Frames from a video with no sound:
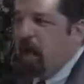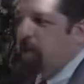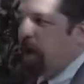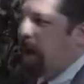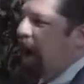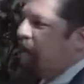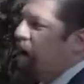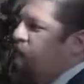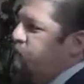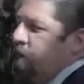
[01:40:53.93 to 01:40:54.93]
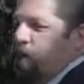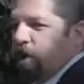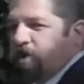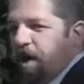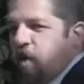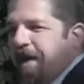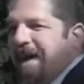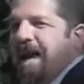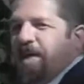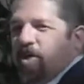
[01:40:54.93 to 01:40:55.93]
But a lot of times people will say we
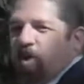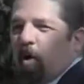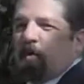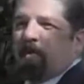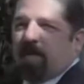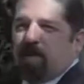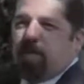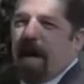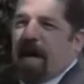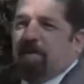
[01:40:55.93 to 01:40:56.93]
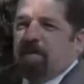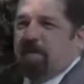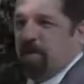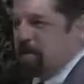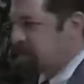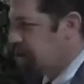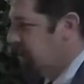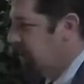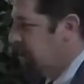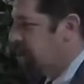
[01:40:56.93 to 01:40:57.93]
can't interpret these passages
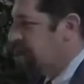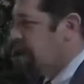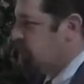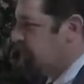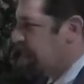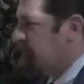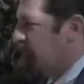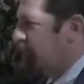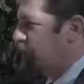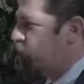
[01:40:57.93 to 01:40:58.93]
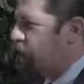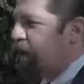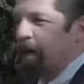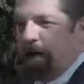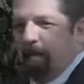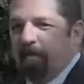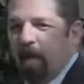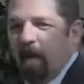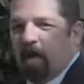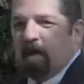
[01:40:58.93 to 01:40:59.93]
as a reference to the Trinity,
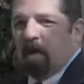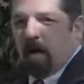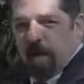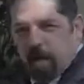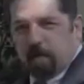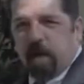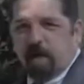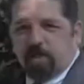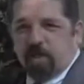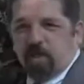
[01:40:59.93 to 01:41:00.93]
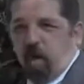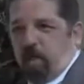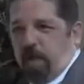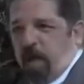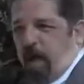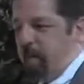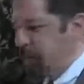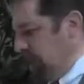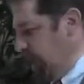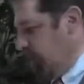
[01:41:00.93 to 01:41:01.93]
again, because this only
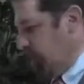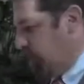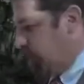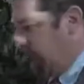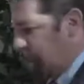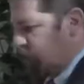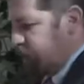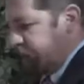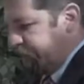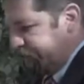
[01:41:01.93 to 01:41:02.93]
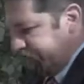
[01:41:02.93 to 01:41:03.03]
comes in the New Testament.